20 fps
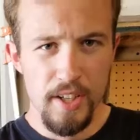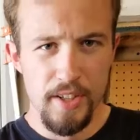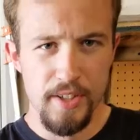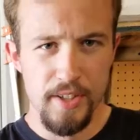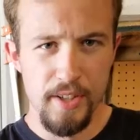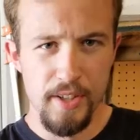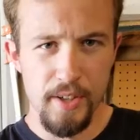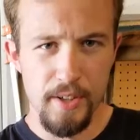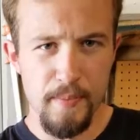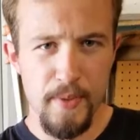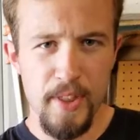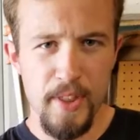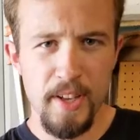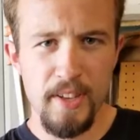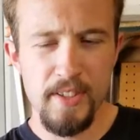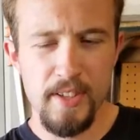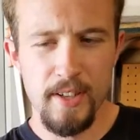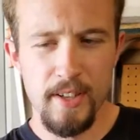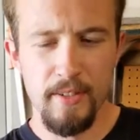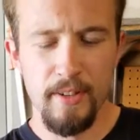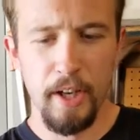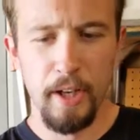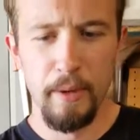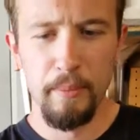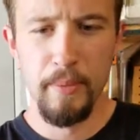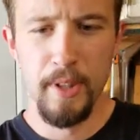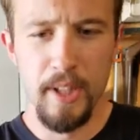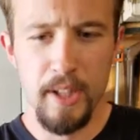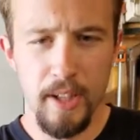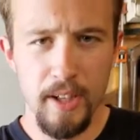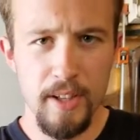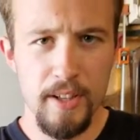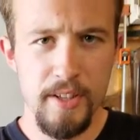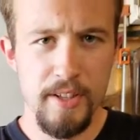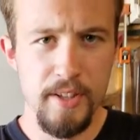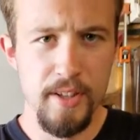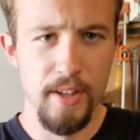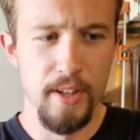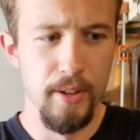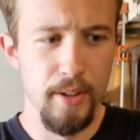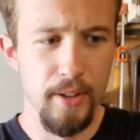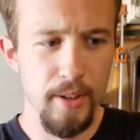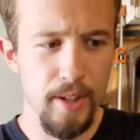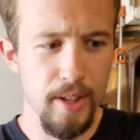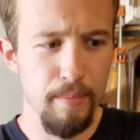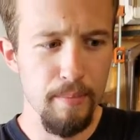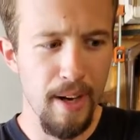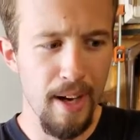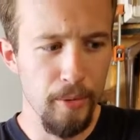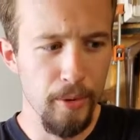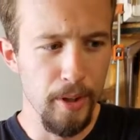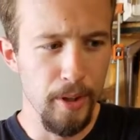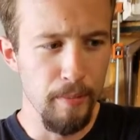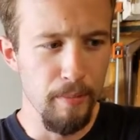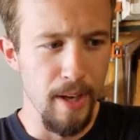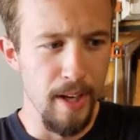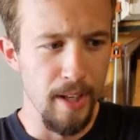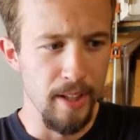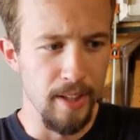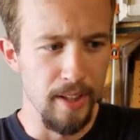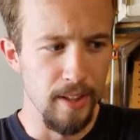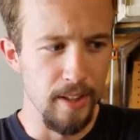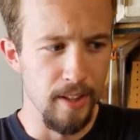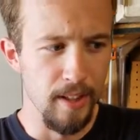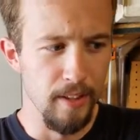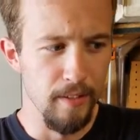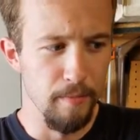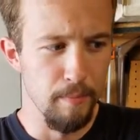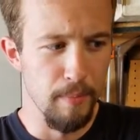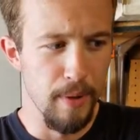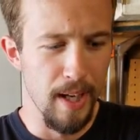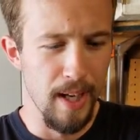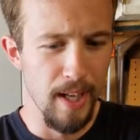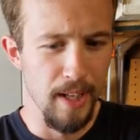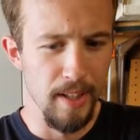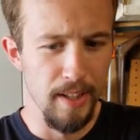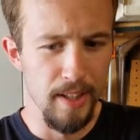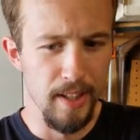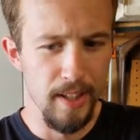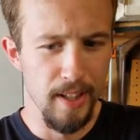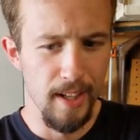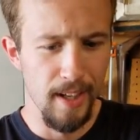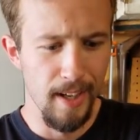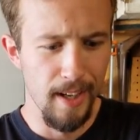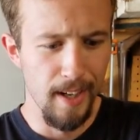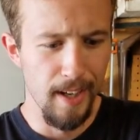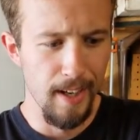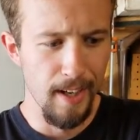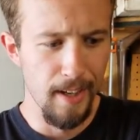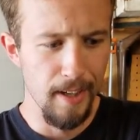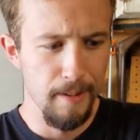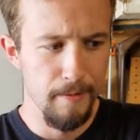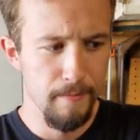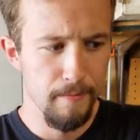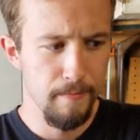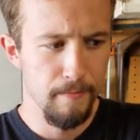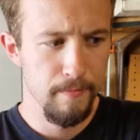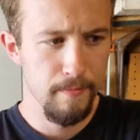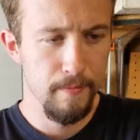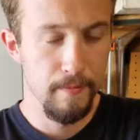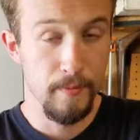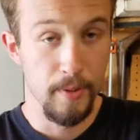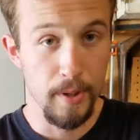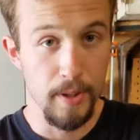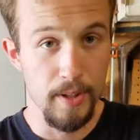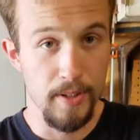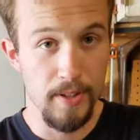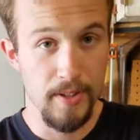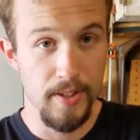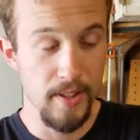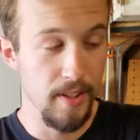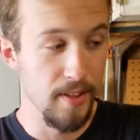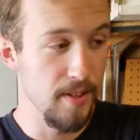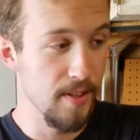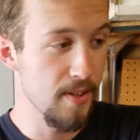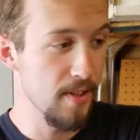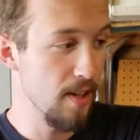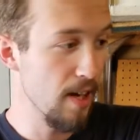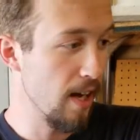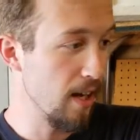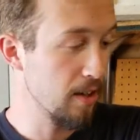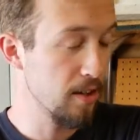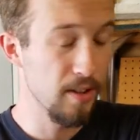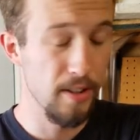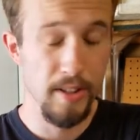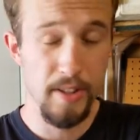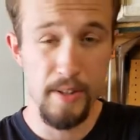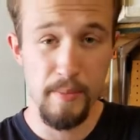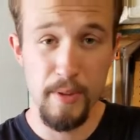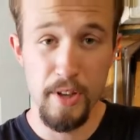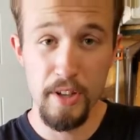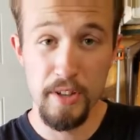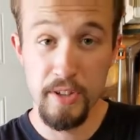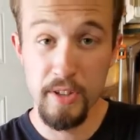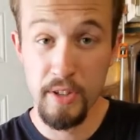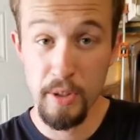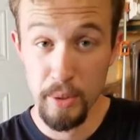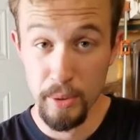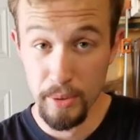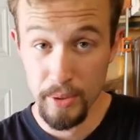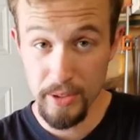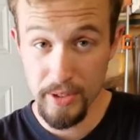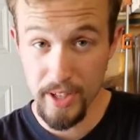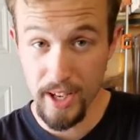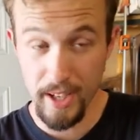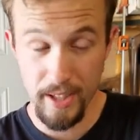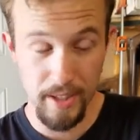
So some things that have helped me also in my ring making have been, for instance, actually some of the tools I